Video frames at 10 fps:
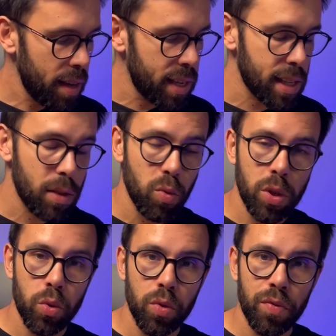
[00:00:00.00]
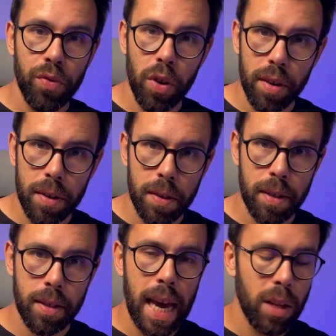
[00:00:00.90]
is that we should focus
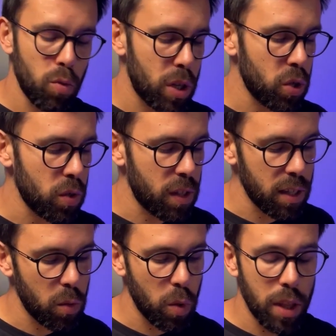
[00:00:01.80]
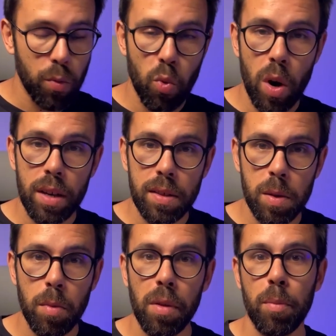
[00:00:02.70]
and we should deal with one
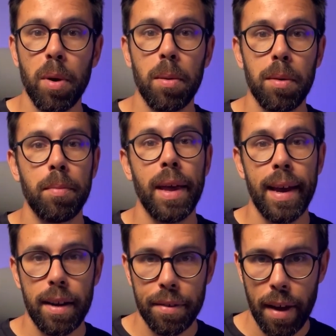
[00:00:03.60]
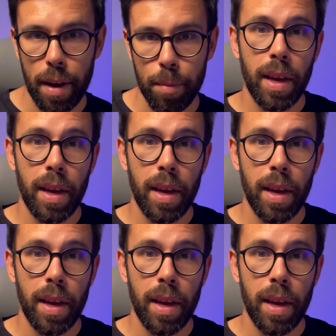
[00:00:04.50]
small problem at a time.